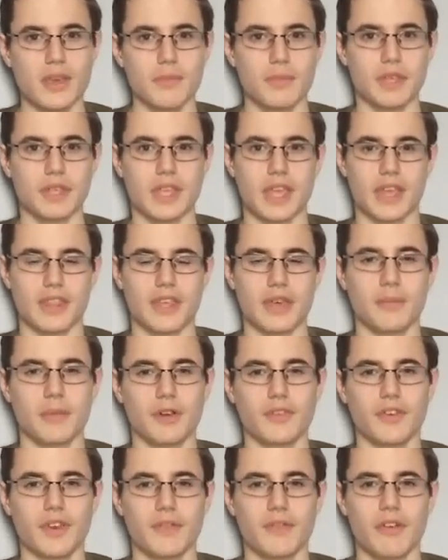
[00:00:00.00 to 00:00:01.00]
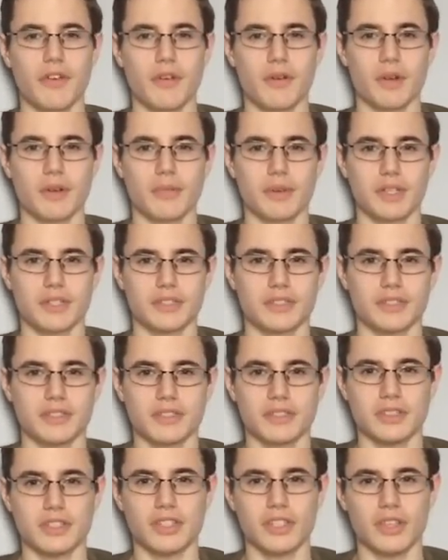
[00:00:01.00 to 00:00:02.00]
But yeah, they're my favourite Great
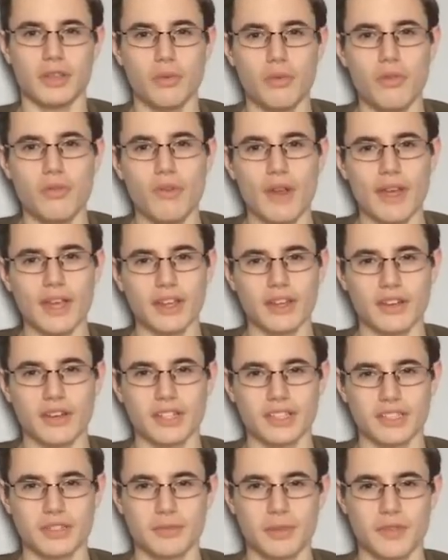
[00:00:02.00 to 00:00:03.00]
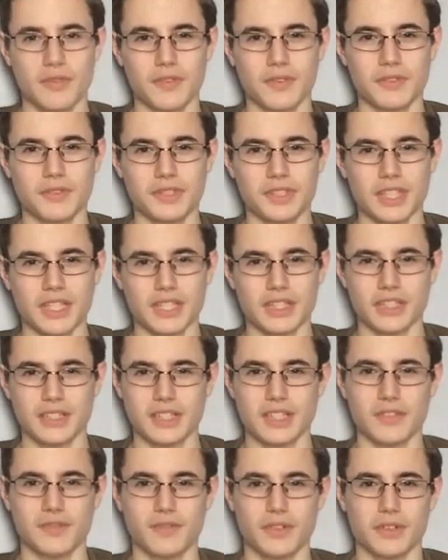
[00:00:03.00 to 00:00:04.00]
Western. You will recognise them if you've seen the
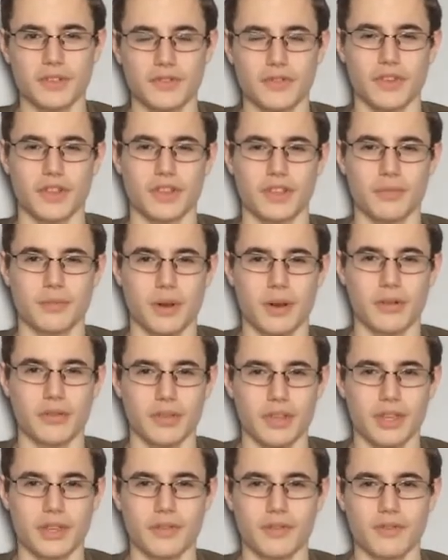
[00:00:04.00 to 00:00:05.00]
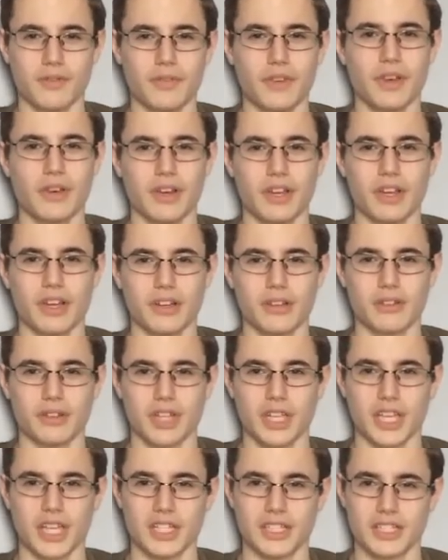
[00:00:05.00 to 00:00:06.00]
Titfield Thunderbolt. They're a very
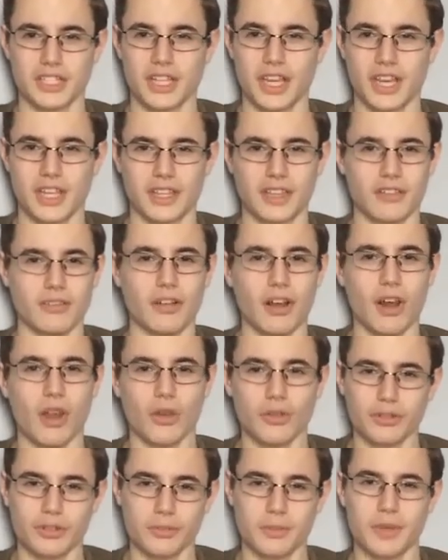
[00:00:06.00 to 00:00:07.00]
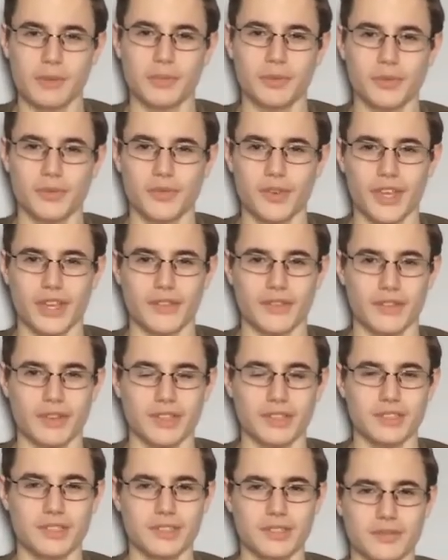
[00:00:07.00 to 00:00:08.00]
iconic engine and they're a lot of people's
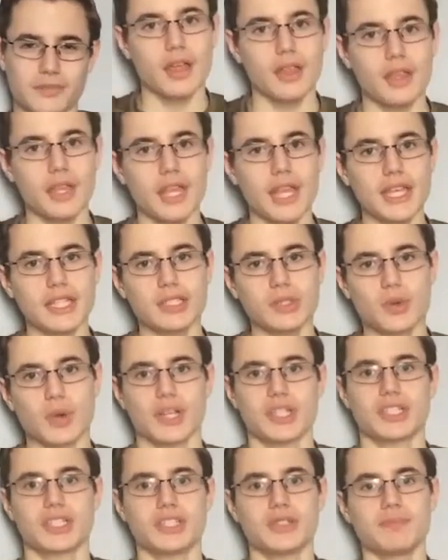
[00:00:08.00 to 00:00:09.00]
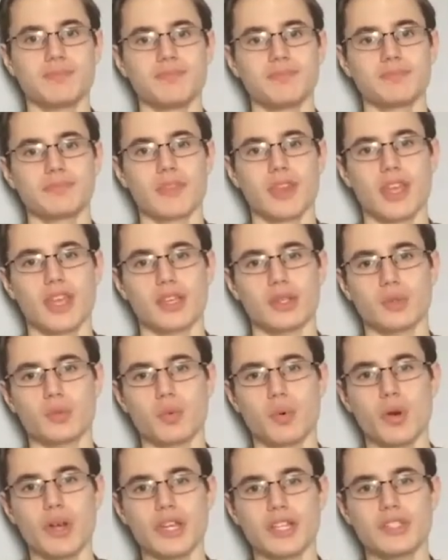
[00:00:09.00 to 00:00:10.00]
favourites. The next question is,
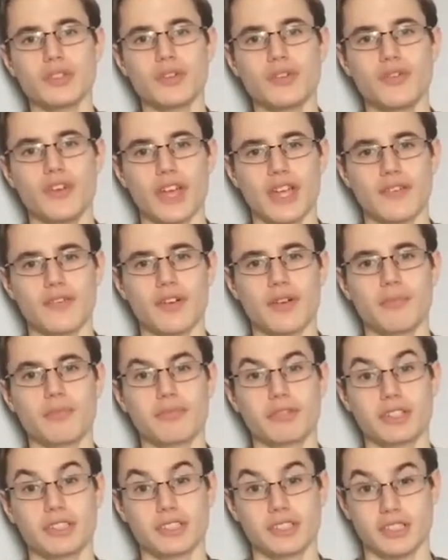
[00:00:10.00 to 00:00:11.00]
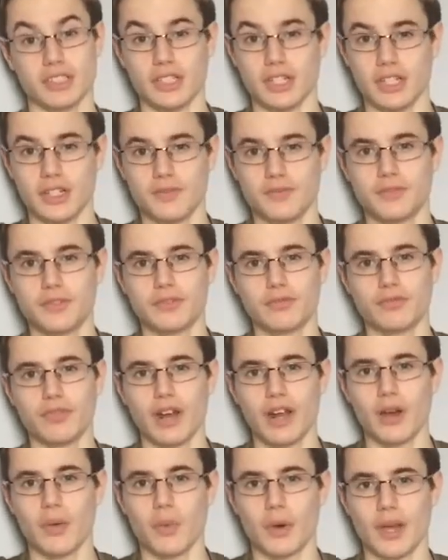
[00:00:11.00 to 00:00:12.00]
what is your favourite preserved
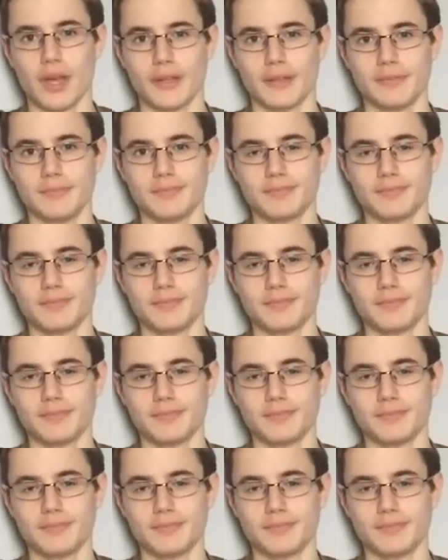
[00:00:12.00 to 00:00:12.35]
railway?